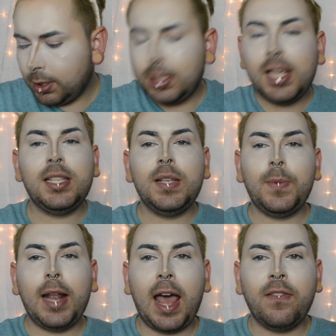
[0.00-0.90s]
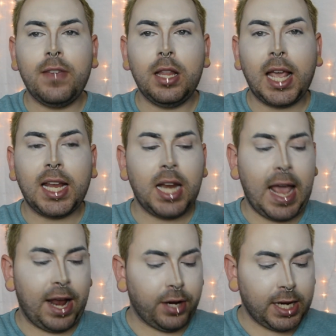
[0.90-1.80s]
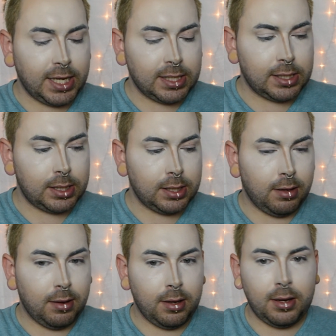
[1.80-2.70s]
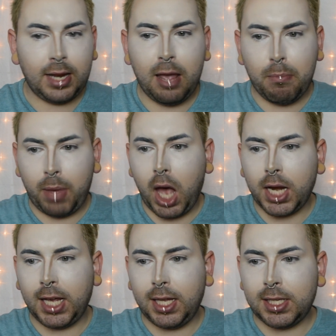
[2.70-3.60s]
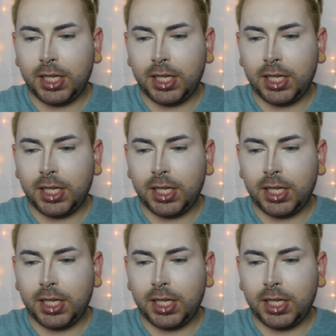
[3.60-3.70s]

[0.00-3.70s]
this is what I feel like an Aries embodies.